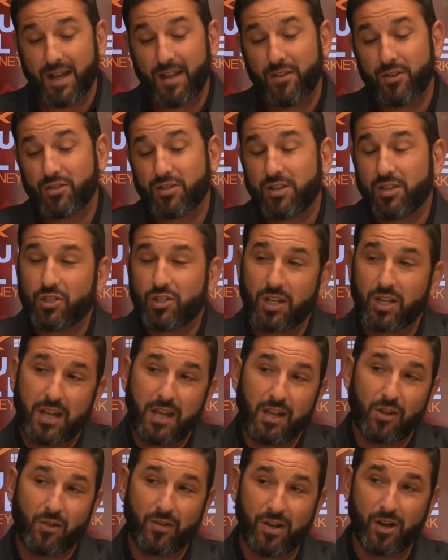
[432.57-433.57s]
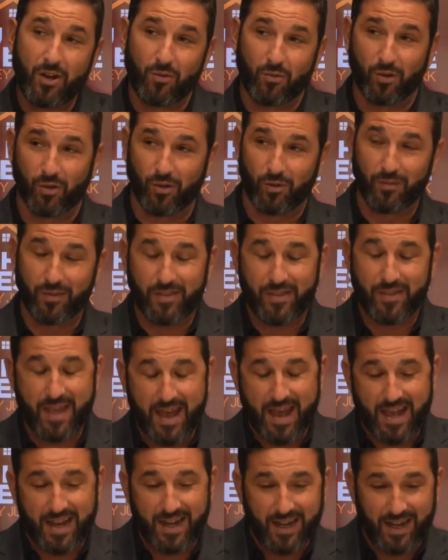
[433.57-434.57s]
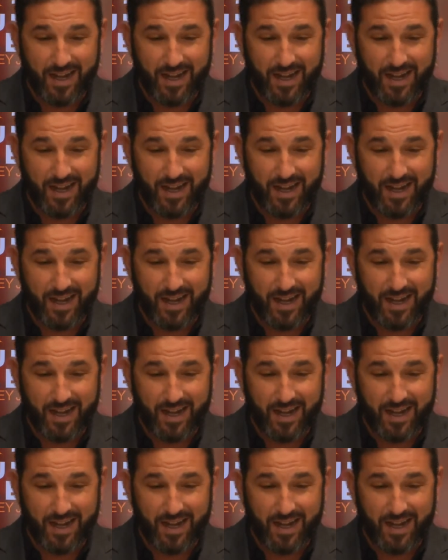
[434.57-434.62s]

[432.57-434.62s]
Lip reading: There's the Shaquille O'Neal rule that